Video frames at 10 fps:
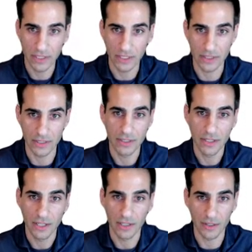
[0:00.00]
And
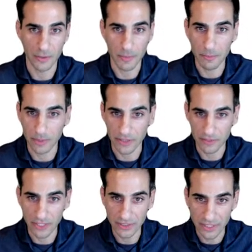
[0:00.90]
a lot of people have
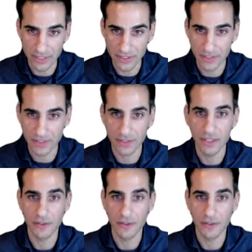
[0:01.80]
done this